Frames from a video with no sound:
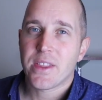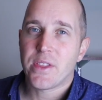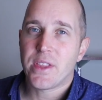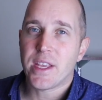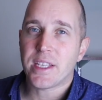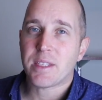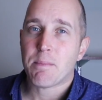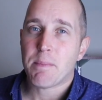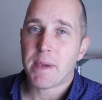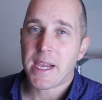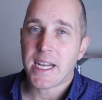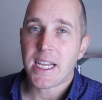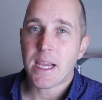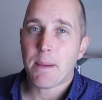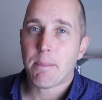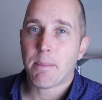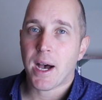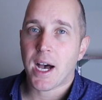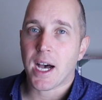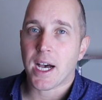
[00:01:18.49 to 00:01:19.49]
this Media
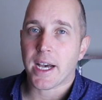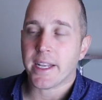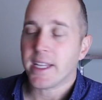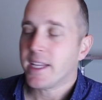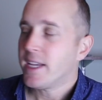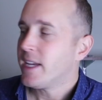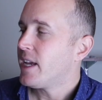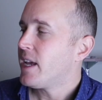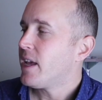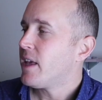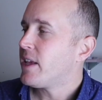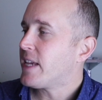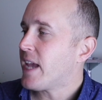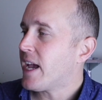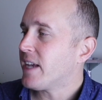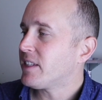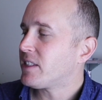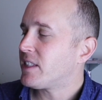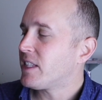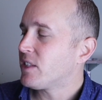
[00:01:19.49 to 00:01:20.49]
Mod.
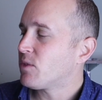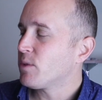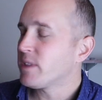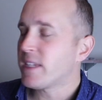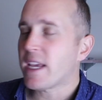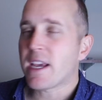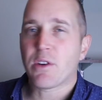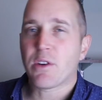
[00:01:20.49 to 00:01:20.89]
Yes, this was a